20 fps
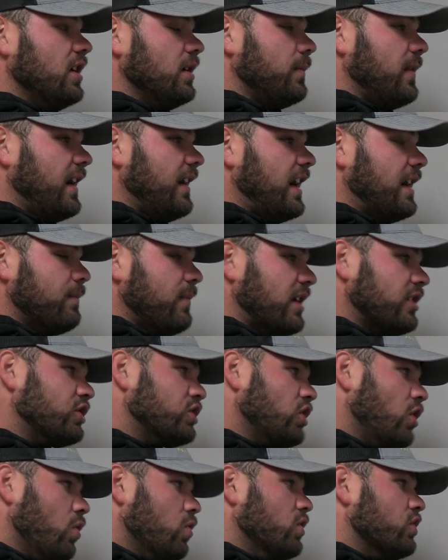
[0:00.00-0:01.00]
up. I have my
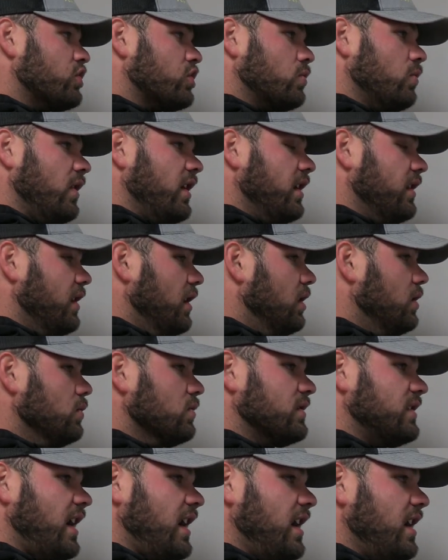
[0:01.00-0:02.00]
shoulders square the
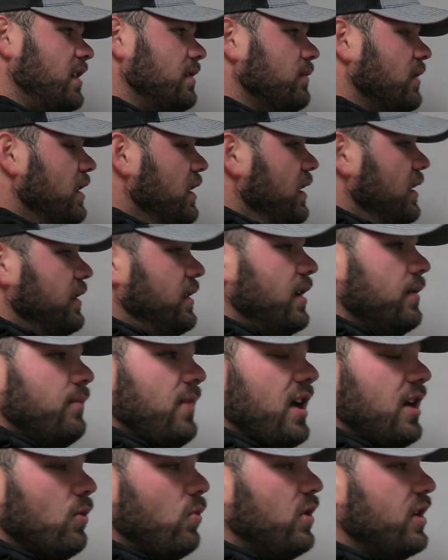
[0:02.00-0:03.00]
whole time. Doesn't
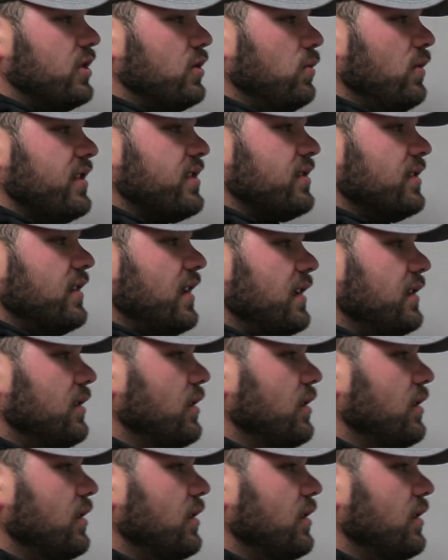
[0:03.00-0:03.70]
matter what twisting they